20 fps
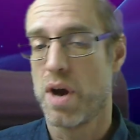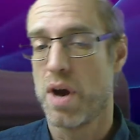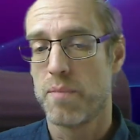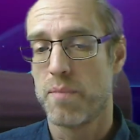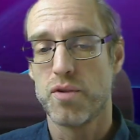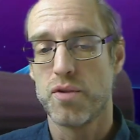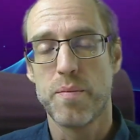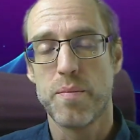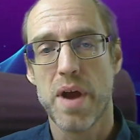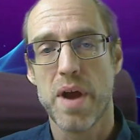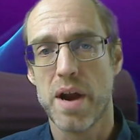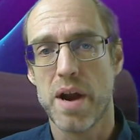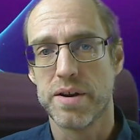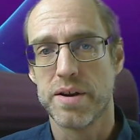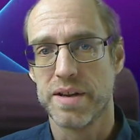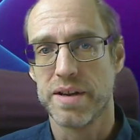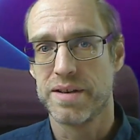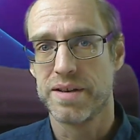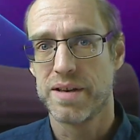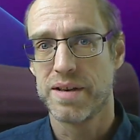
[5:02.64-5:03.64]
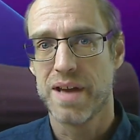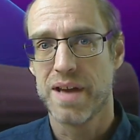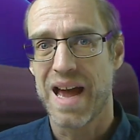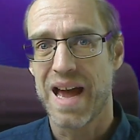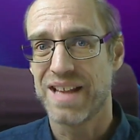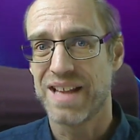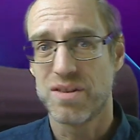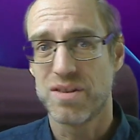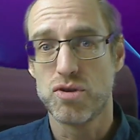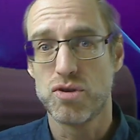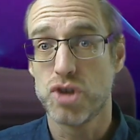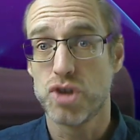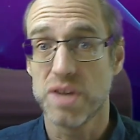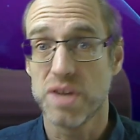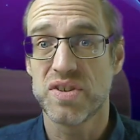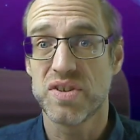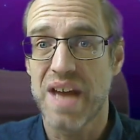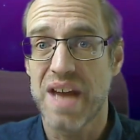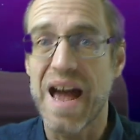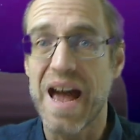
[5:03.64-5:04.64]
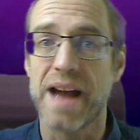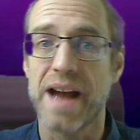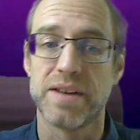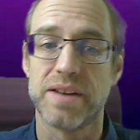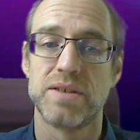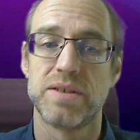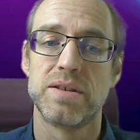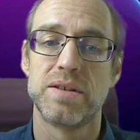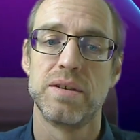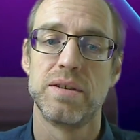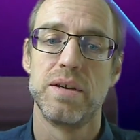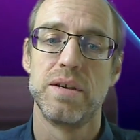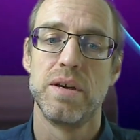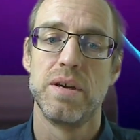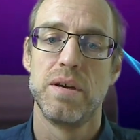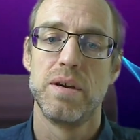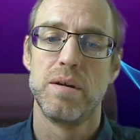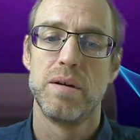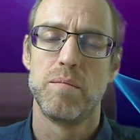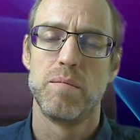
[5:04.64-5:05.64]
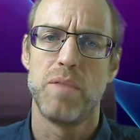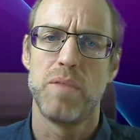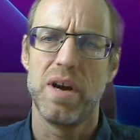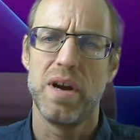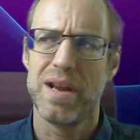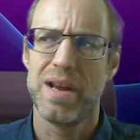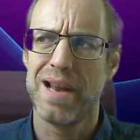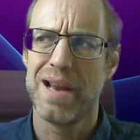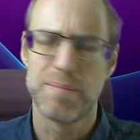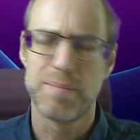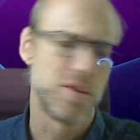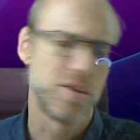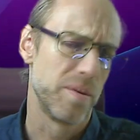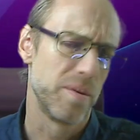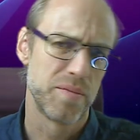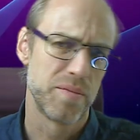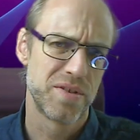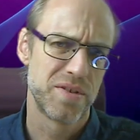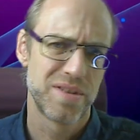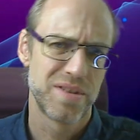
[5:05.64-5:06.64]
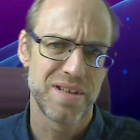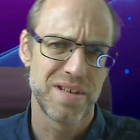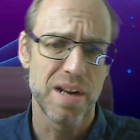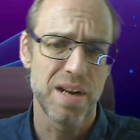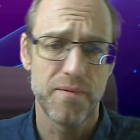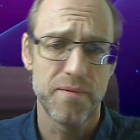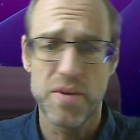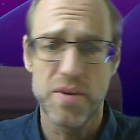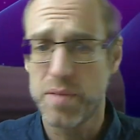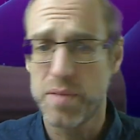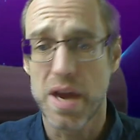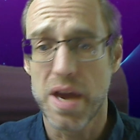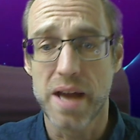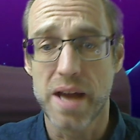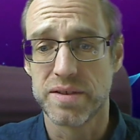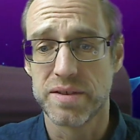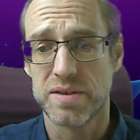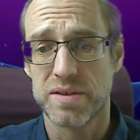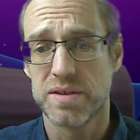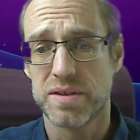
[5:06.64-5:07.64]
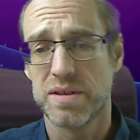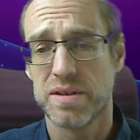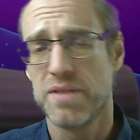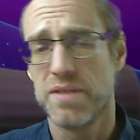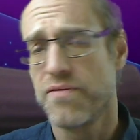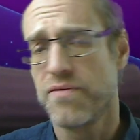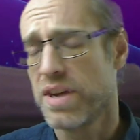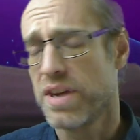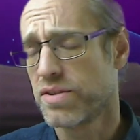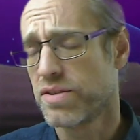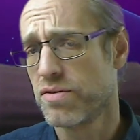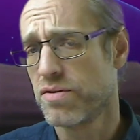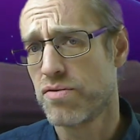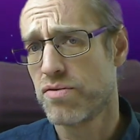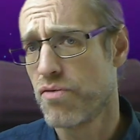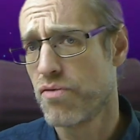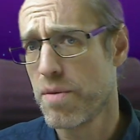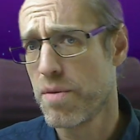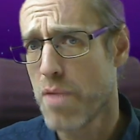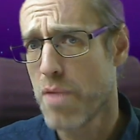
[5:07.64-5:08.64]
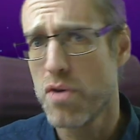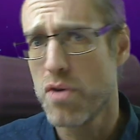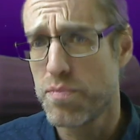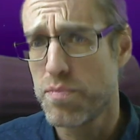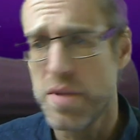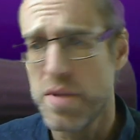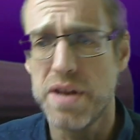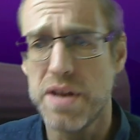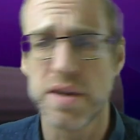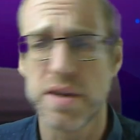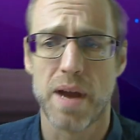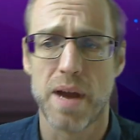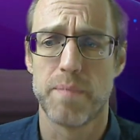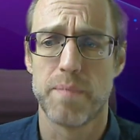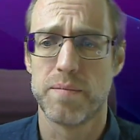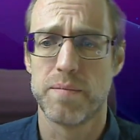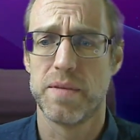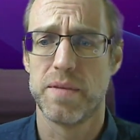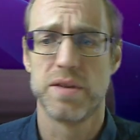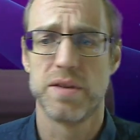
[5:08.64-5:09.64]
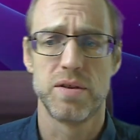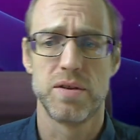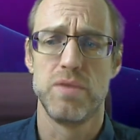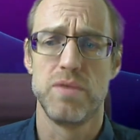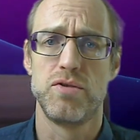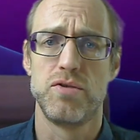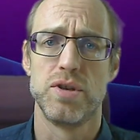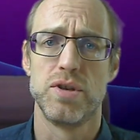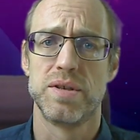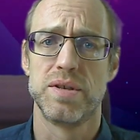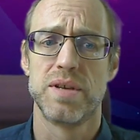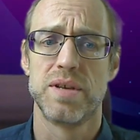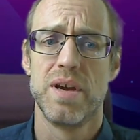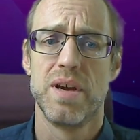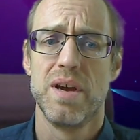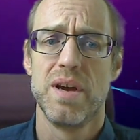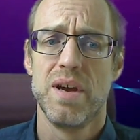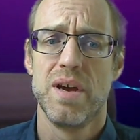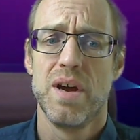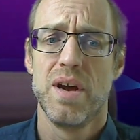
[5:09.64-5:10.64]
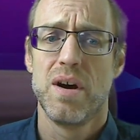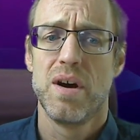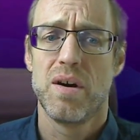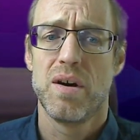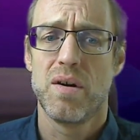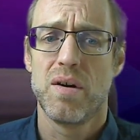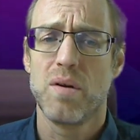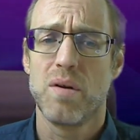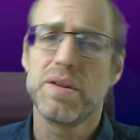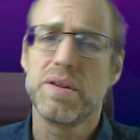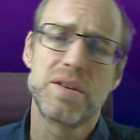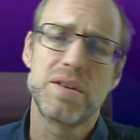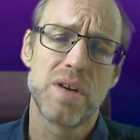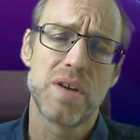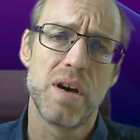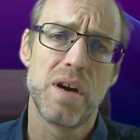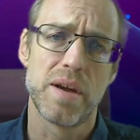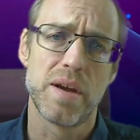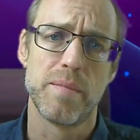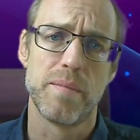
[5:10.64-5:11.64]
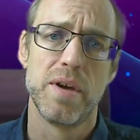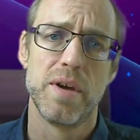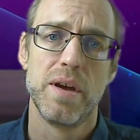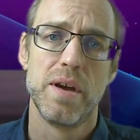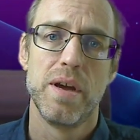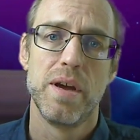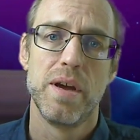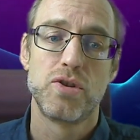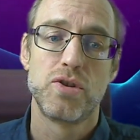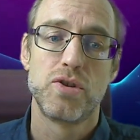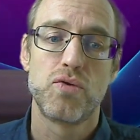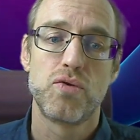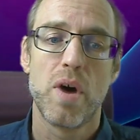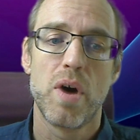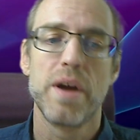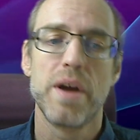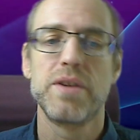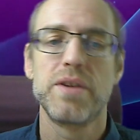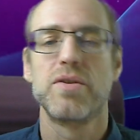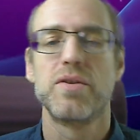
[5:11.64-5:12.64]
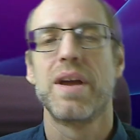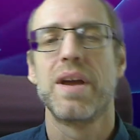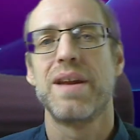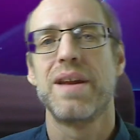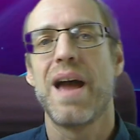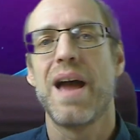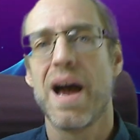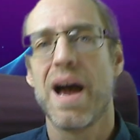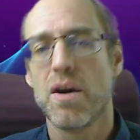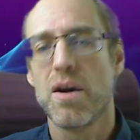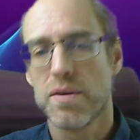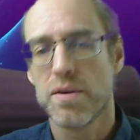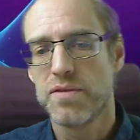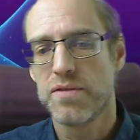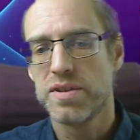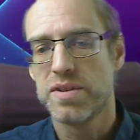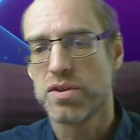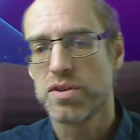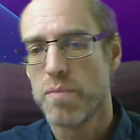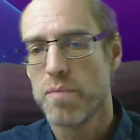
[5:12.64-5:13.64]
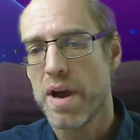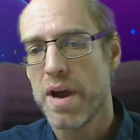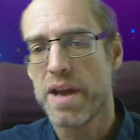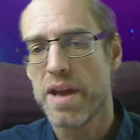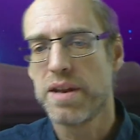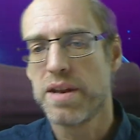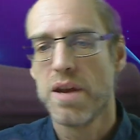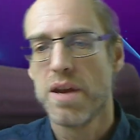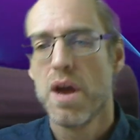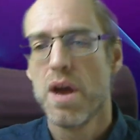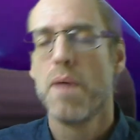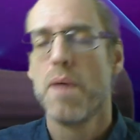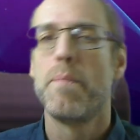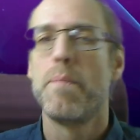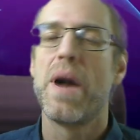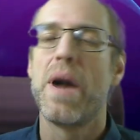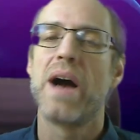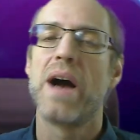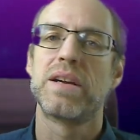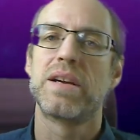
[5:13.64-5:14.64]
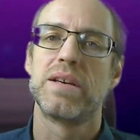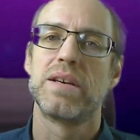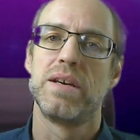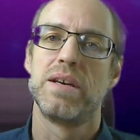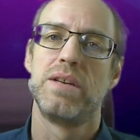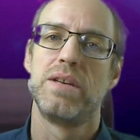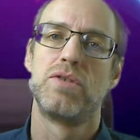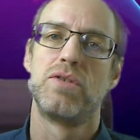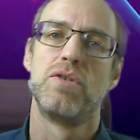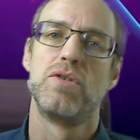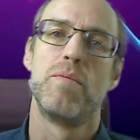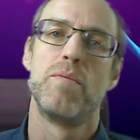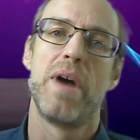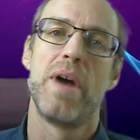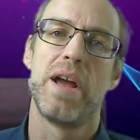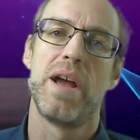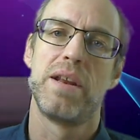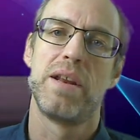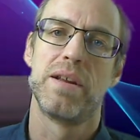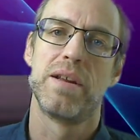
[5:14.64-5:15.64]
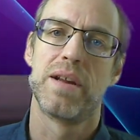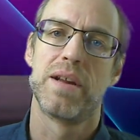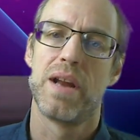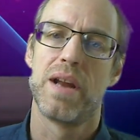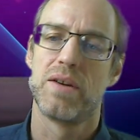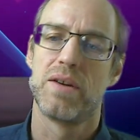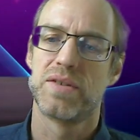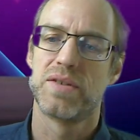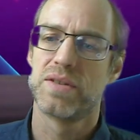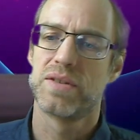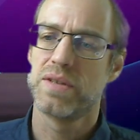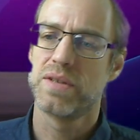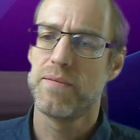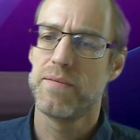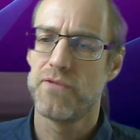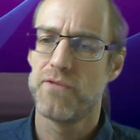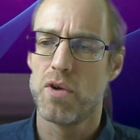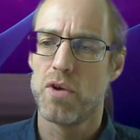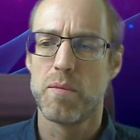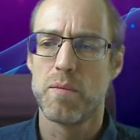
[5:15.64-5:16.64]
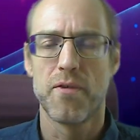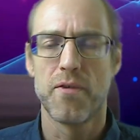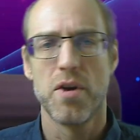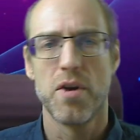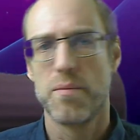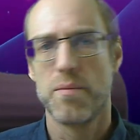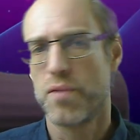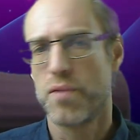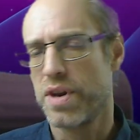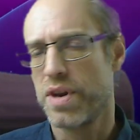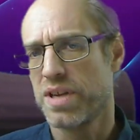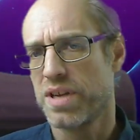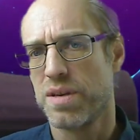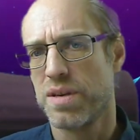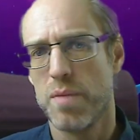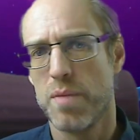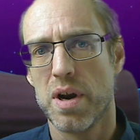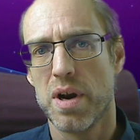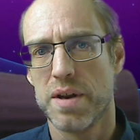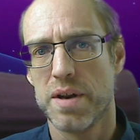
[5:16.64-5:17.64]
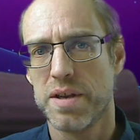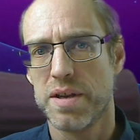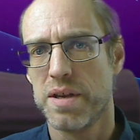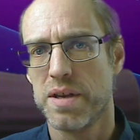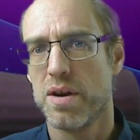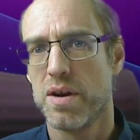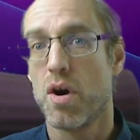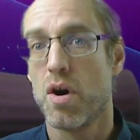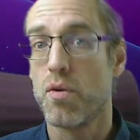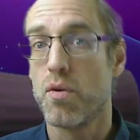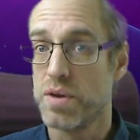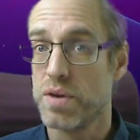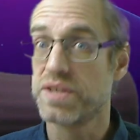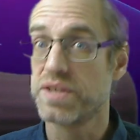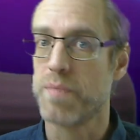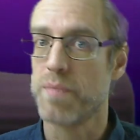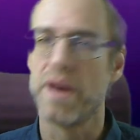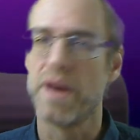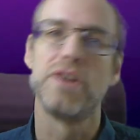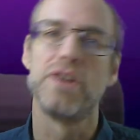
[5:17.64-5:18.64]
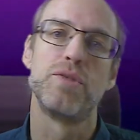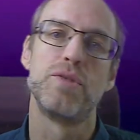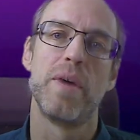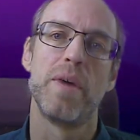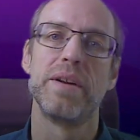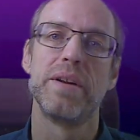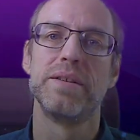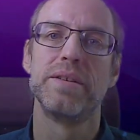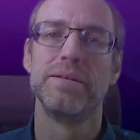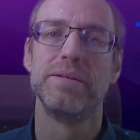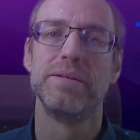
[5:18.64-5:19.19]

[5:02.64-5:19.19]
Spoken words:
were unprepared, had to just act, buy laptops, set up VPNs, invest into remote meeting solutions, all the time trying to get out of this domain back into a domain that allows some form of predictability or risk management.